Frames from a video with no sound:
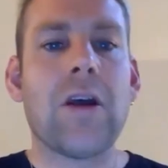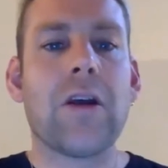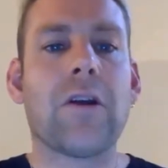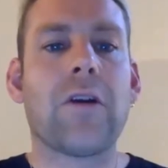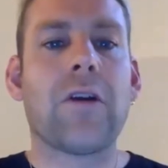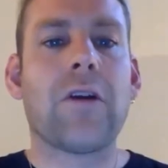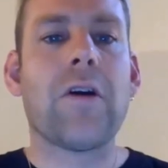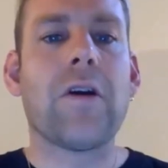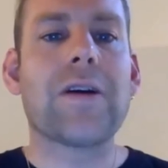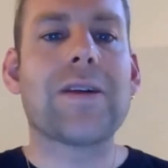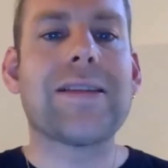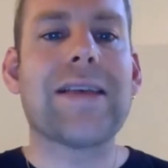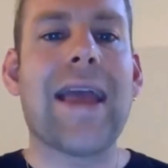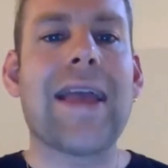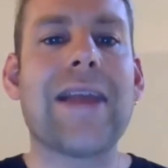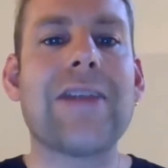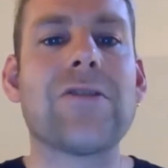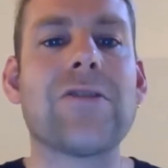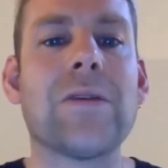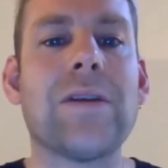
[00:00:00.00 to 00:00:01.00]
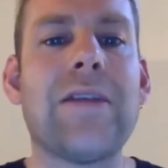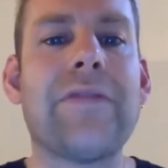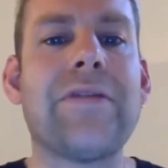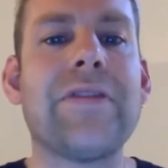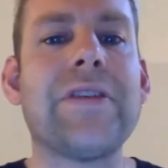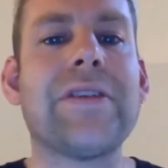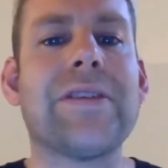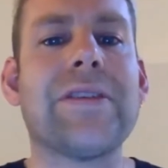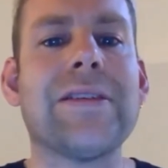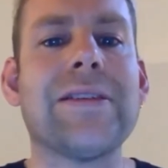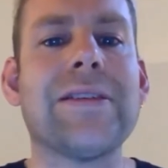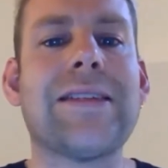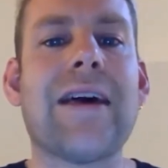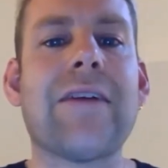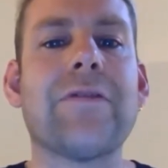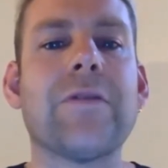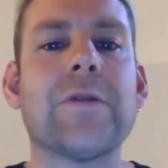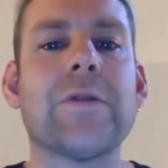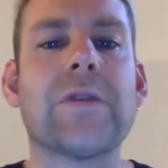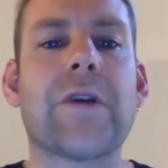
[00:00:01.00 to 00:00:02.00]
cooked angel livers and
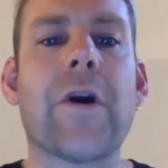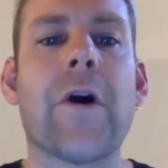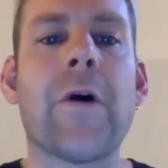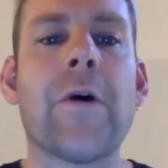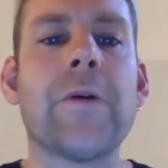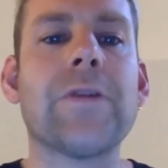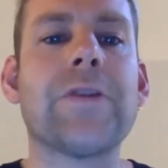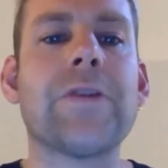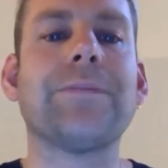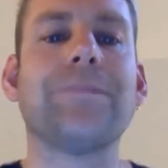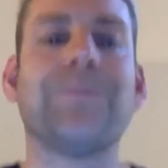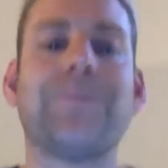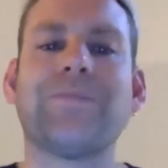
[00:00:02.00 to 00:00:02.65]
devil's gold.